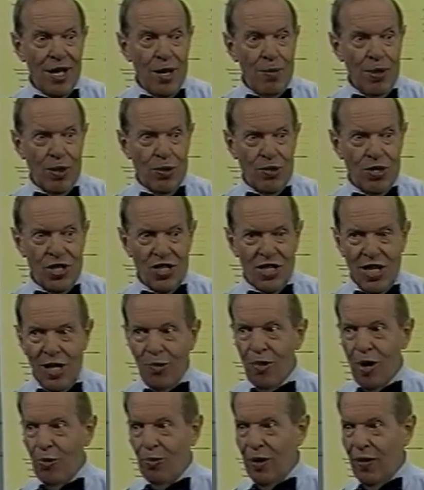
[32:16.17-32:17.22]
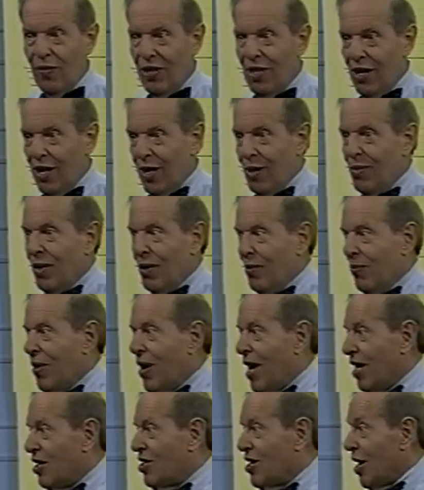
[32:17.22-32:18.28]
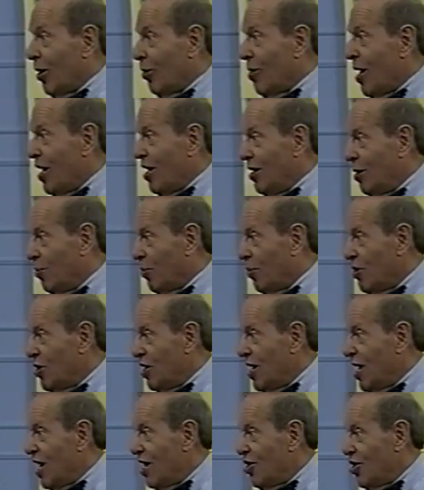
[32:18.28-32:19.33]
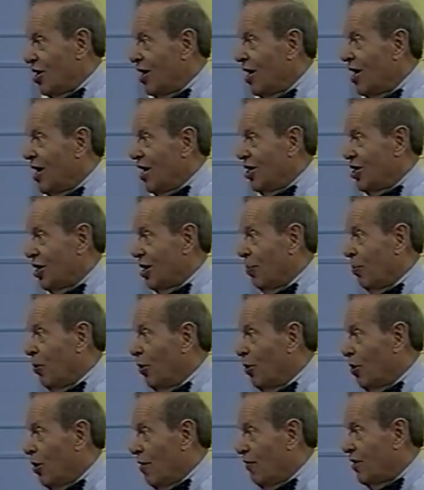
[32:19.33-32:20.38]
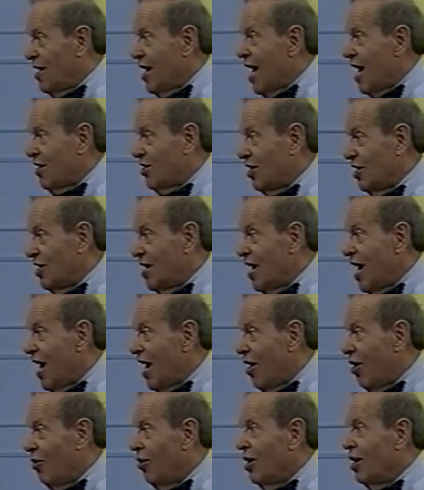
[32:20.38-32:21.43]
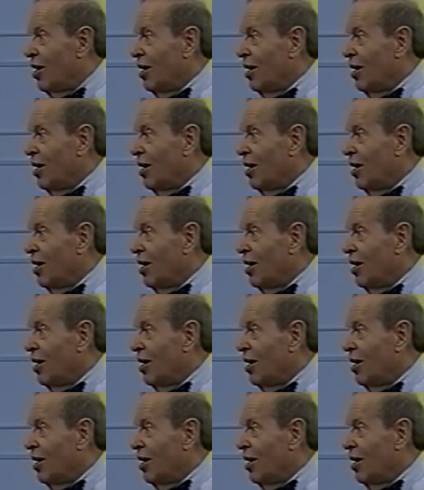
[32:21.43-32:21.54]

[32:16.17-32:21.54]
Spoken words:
because you see what we've done by accelerating depreciation is to put off taxes now